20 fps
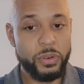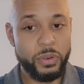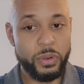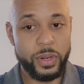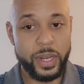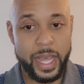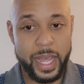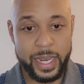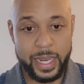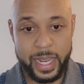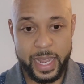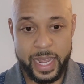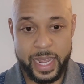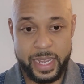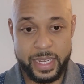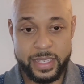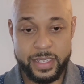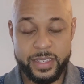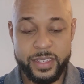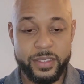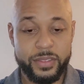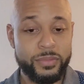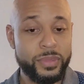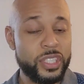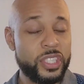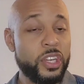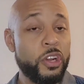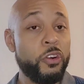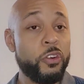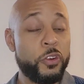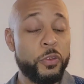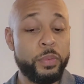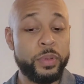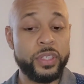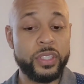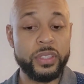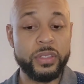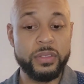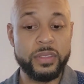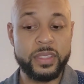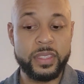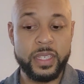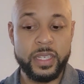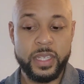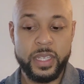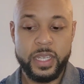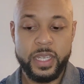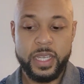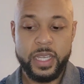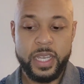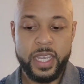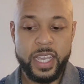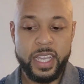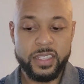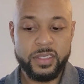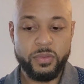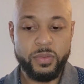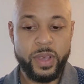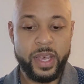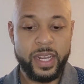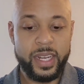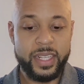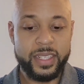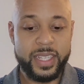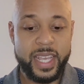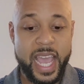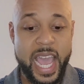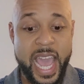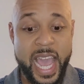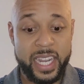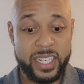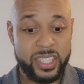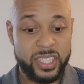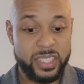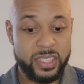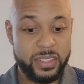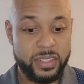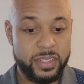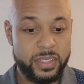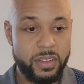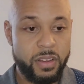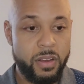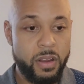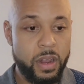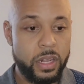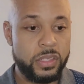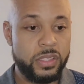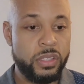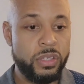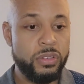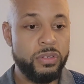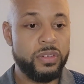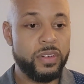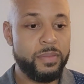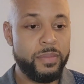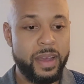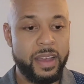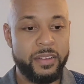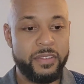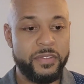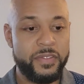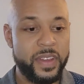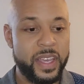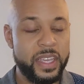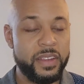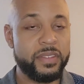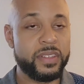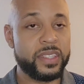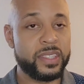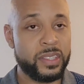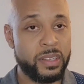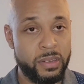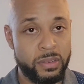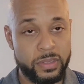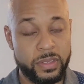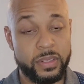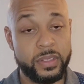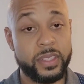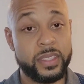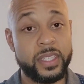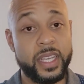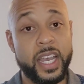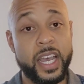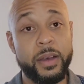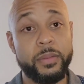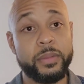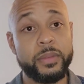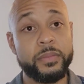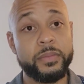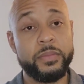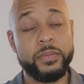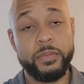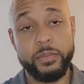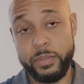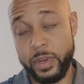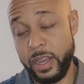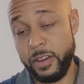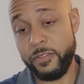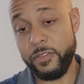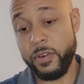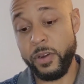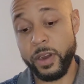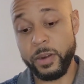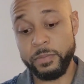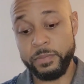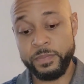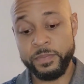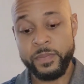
Ooh La La, which Oak produced, as well as Actions are two of my favorite songs on this album by far.